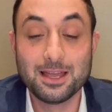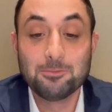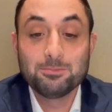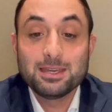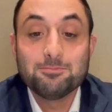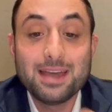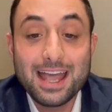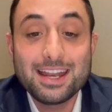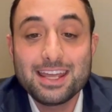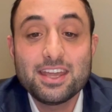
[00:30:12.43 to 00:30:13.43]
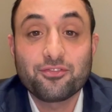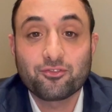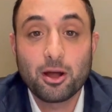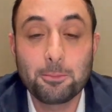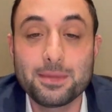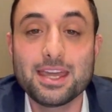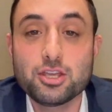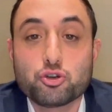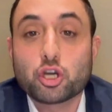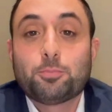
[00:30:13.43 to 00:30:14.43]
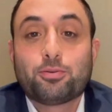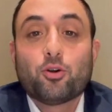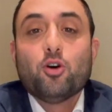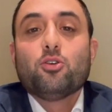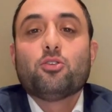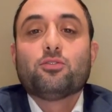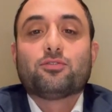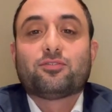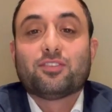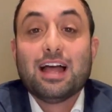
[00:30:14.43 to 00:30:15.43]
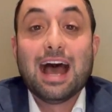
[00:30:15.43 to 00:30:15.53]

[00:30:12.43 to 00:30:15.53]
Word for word: many from me you could prove